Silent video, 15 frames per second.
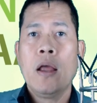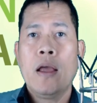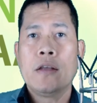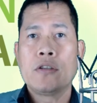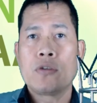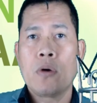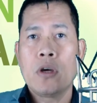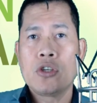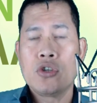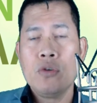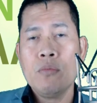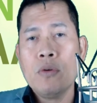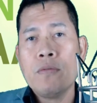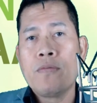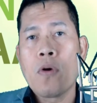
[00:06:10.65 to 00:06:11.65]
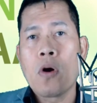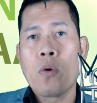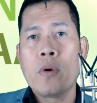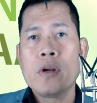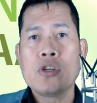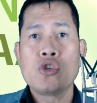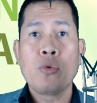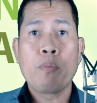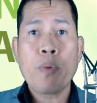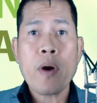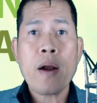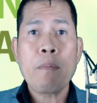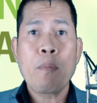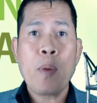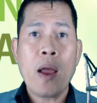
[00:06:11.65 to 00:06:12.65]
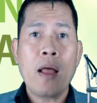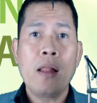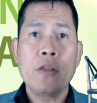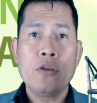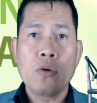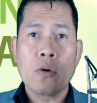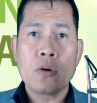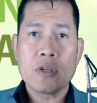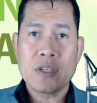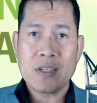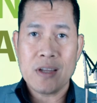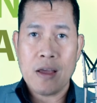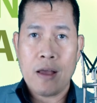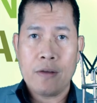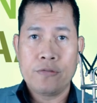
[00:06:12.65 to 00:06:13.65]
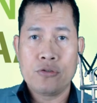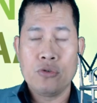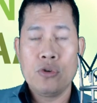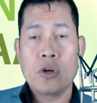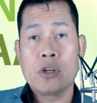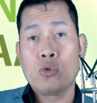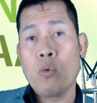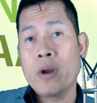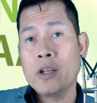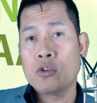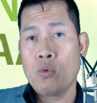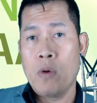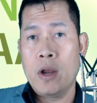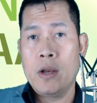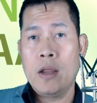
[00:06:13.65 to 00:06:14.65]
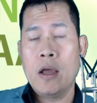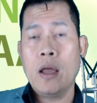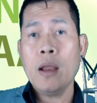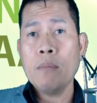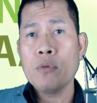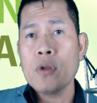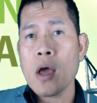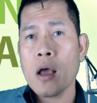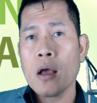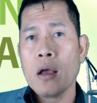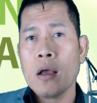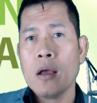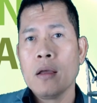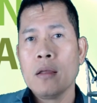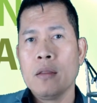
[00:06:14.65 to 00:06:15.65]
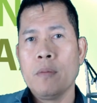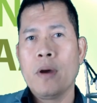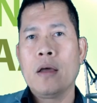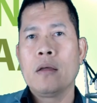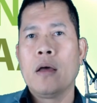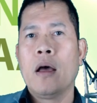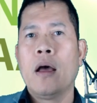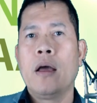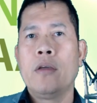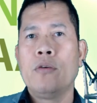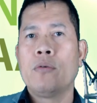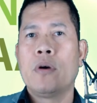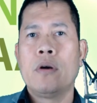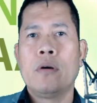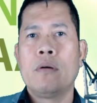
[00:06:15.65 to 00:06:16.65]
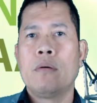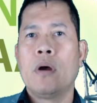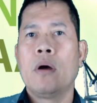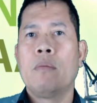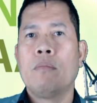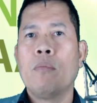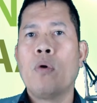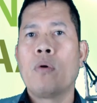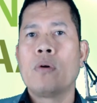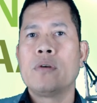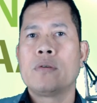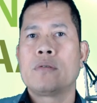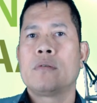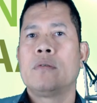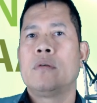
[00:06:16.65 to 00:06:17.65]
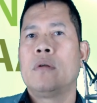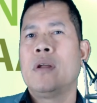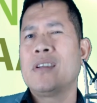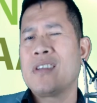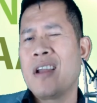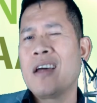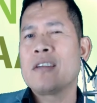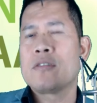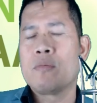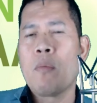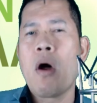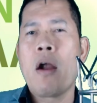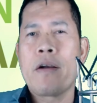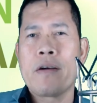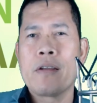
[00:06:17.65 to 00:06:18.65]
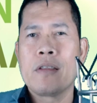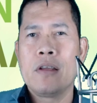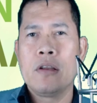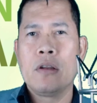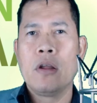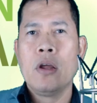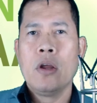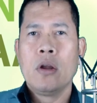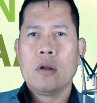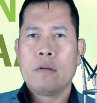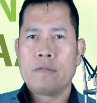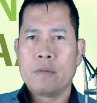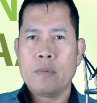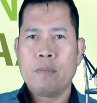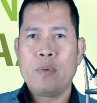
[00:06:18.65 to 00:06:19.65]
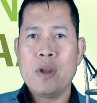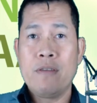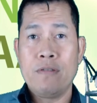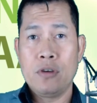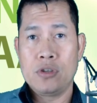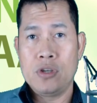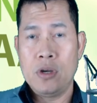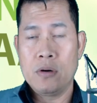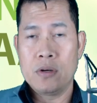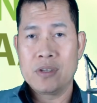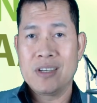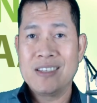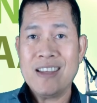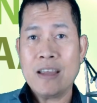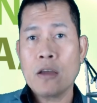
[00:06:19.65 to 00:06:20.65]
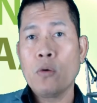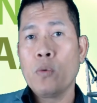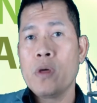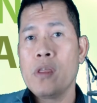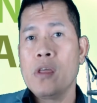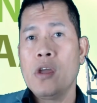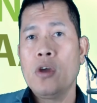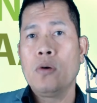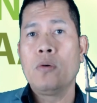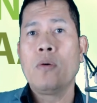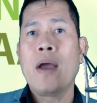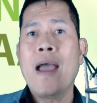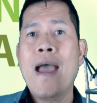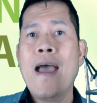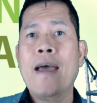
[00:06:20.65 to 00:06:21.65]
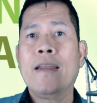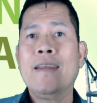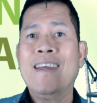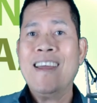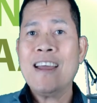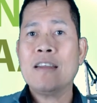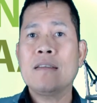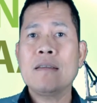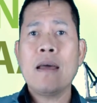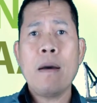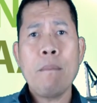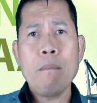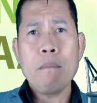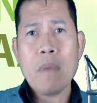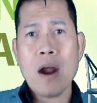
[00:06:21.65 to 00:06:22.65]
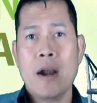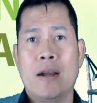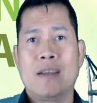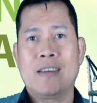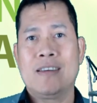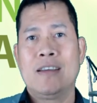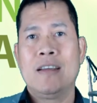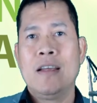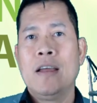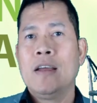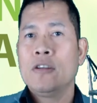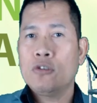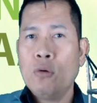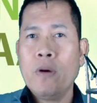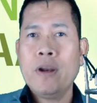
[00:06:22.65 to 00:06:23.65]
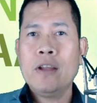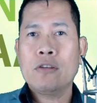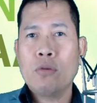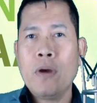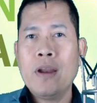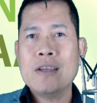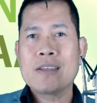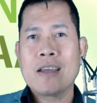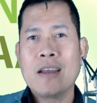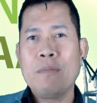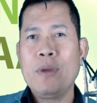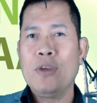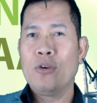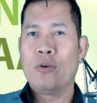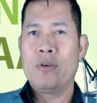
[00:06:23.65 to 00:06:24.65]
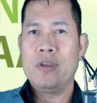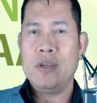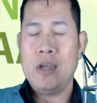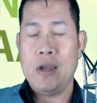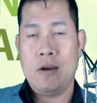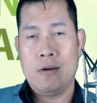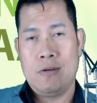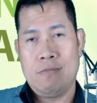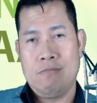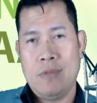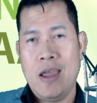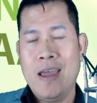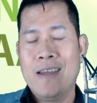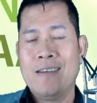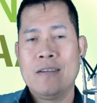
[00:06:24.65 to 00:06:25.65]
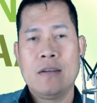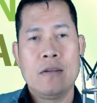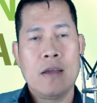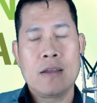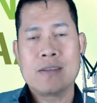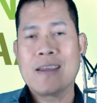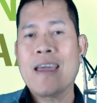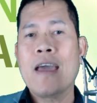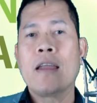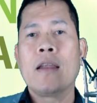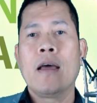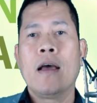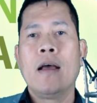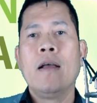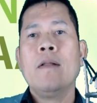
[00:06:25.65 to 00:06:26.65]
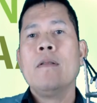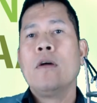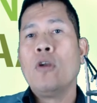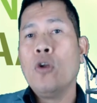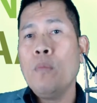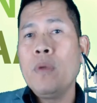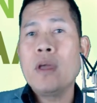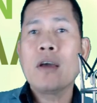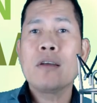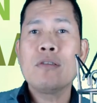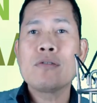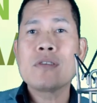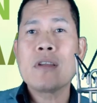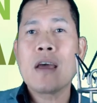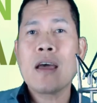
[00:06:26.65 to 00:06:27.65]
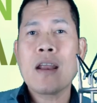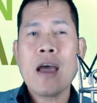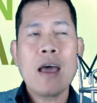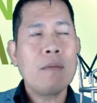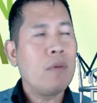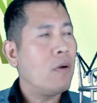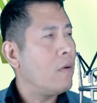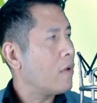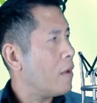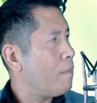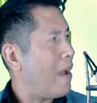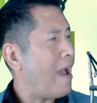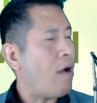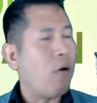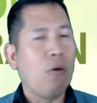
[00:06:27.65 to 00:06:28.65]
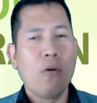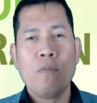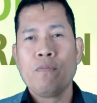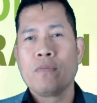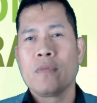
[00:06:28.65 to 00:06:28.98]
And so as you move forward, as you propel yourself to your 2020, alam mo na. You are more, a lot smarter than from the previous years. And take it with you and hit the mark. 2020 is going to be your year. And it's again, lumingon doon sa nakaraan mo, kapow!